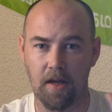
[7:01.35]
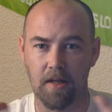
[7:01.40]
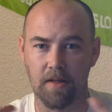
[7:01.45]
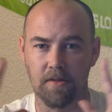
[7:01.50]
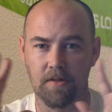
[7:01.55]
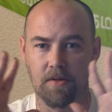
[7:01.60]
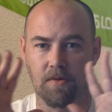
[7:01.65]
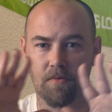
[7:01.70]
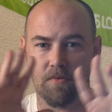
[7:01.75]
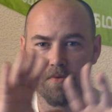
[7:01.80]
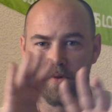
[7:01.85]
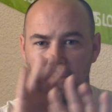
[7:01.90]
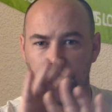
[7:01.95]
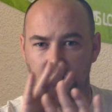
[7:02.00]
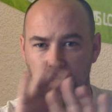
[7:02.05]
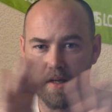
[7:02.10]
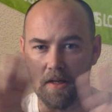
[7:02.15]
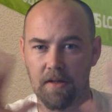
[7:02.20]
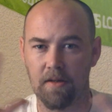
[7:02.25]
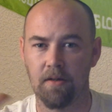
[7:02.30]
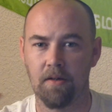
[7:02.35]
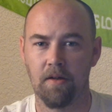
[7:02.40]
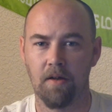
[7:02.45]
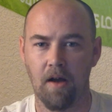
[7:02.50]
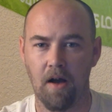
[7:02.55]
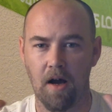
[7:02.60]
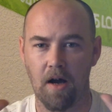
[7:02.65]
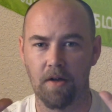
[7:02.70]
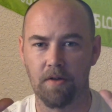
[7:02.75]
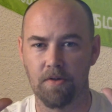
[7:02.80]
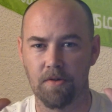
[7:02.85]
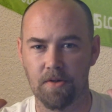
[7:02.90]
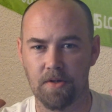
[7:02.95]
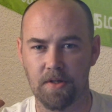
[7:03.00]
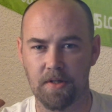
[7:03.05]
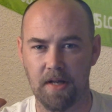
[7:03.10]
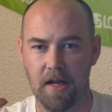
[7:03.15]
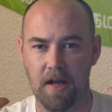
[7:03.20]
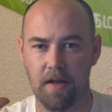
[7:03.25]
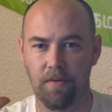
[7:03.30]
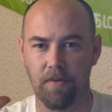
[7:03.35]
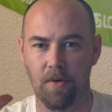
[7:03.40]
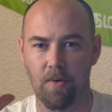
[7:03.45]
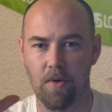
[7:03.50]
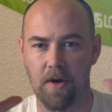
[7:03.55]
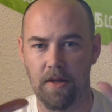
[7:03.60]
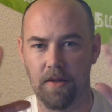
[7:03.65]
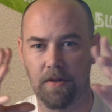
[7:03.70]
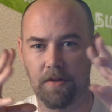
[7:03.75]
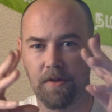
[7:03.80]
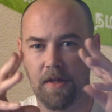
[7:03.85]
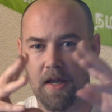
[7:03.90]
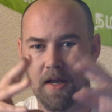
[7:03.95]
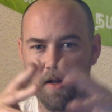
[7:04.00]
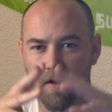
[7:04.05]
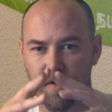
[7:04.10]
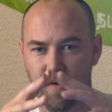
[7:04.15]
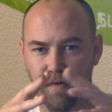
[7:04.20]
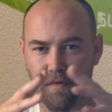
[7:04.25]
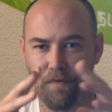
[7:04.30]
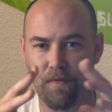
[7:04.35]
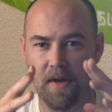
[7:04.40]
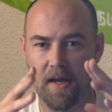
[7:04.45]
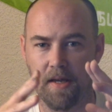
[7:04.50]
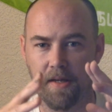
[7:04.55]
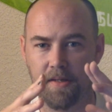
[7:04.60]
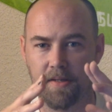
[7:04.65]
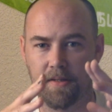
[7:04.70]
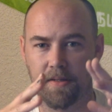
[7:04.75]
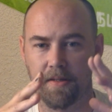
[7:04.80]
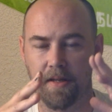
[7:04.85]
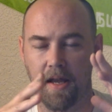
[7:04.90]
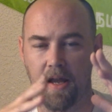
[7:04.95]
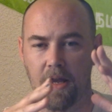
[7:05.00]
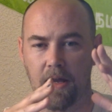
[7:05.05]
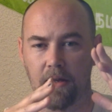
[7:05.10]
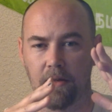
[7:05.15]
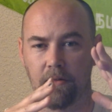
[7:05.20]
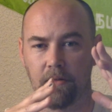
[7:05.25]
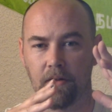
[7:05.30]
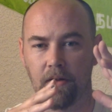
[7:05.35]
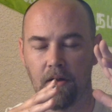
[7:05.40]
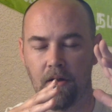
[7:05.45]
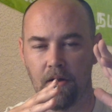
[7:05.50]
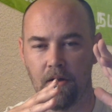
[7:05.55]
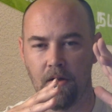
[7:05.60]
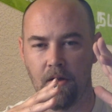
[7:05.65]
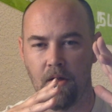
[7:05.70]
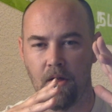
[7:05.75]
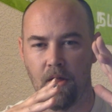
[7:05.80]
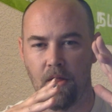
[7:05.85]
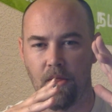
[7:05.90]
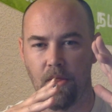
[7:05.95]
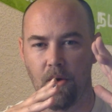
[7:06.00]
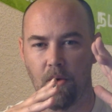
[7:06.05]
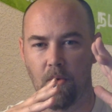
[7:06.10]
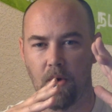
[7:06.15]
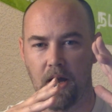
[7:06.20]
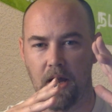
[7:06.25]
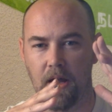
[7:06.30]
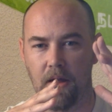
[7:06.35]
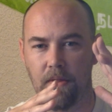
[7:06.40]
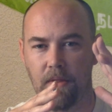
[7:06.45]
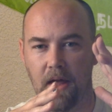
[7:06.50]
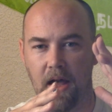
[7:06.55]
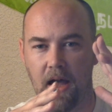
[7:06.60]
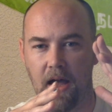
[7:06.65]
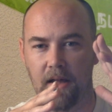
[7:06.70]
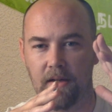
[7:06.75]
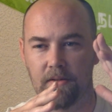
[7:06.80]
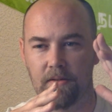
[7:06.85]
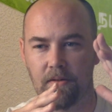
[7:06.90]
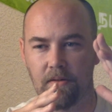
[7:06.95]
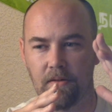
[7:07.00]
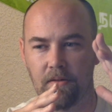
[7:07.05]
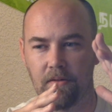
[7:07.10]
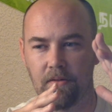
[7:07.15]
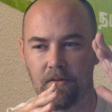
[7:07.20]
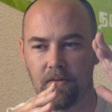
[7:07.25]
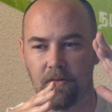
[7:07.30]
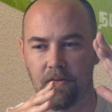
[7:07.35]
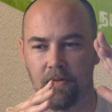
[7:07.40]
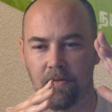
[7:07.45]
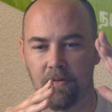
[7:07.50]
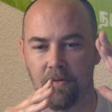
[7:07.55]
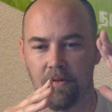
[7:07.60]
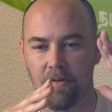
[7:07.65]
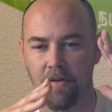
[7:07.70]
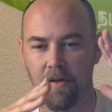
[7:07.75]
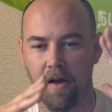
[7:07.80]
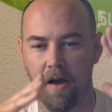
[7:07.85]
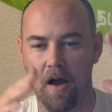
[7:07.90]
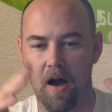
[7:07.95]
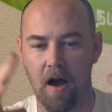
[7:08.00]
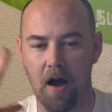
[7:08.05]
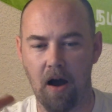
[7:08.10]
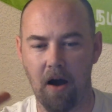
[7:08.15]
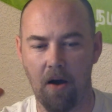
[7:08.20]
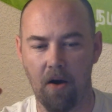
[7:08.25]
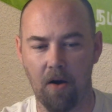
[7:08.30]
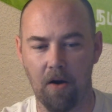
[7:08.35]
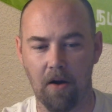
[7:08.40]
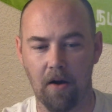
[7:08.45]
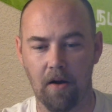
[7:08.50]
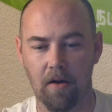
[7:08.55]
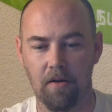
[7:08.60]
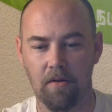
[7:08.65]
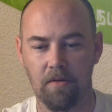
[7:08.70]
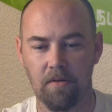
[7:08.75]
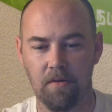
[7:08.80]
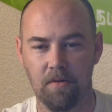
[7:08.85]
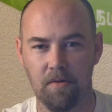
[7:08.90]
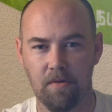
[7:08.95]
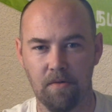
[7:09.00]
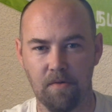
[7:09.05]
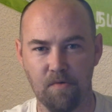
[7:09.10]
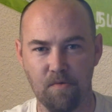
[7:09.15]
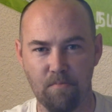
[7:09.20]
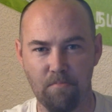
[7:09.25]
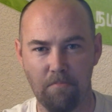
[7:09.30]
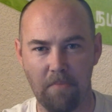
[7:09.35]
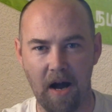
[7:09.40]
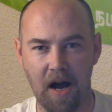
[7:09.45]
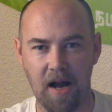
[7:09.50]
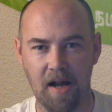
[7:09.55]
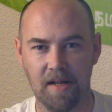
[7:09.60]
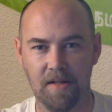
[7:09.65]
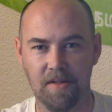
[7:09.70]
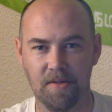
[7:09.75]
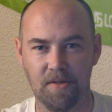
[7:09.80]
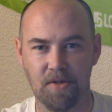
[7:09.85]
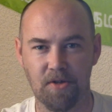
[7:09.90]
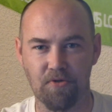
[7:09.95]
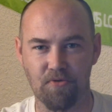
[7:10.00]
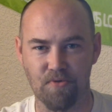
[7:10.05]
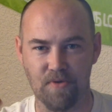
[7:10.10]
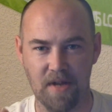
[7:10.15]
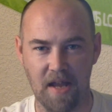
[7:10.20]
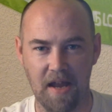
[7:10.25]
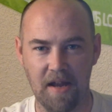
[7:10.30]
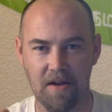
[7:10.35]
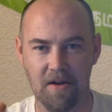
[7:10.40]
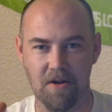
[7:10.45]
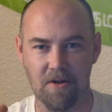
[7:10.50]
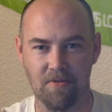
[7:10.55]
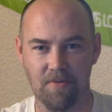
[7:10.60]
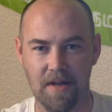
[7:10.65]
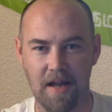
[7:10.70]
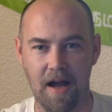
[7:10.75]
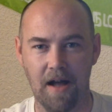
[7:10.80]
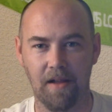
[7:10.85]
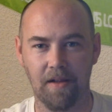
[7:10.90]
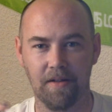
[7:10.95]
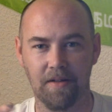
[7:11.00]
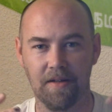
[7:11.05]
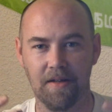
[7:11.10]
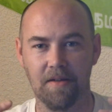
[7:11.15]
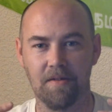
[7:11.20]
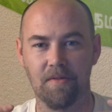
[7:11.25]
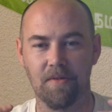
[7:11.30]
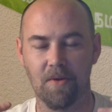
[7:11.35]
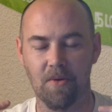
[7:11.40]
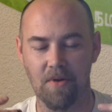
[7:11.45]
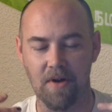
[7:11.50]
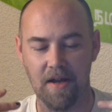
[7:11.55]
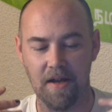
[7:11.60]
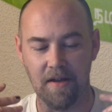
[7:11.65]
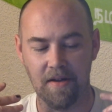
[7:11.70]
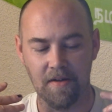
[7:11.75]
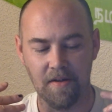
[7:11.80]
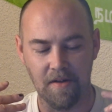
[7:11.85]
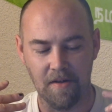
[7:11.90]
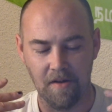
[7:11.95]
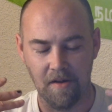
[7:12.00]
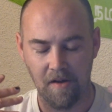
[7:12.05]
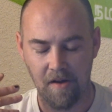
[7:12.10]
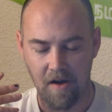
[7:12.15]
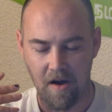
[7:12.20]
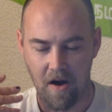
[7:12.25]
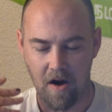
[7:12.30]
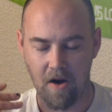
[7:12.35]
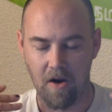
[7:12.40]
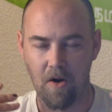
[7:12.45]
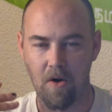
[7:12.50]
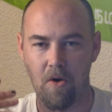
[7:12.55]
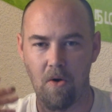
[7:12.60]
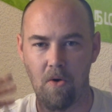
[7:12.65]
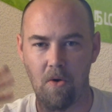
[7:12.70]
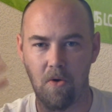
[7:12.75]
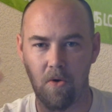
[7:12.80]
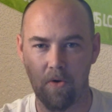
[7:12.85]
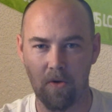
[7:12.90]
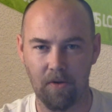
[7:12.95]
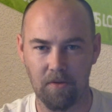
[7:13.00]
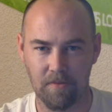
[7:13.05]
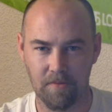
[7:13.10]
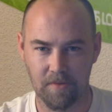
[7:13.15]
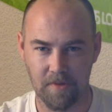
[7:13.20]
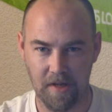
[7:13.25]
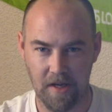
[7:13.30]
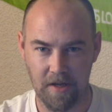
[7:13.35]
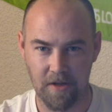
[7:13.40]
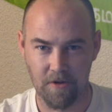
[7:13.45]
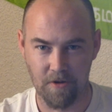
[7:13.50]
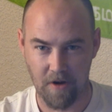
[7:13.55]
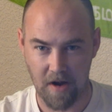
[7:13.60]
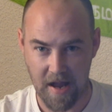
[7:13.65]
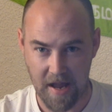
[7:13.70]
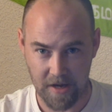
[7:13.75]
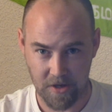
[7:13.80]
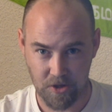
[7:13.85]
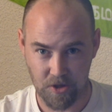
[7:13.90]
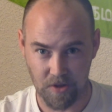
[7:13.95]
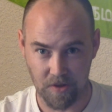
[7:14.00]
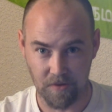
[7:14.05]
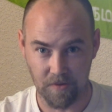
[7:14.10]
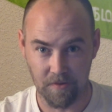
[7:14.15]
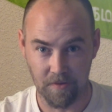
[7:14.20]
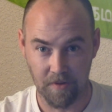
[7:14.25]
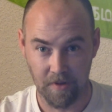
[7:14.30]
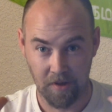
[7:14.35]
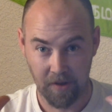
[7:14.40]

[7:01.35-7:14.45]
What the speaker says: and to really understand the way that the interface and the way that our minds create our reality, the way our whole interaction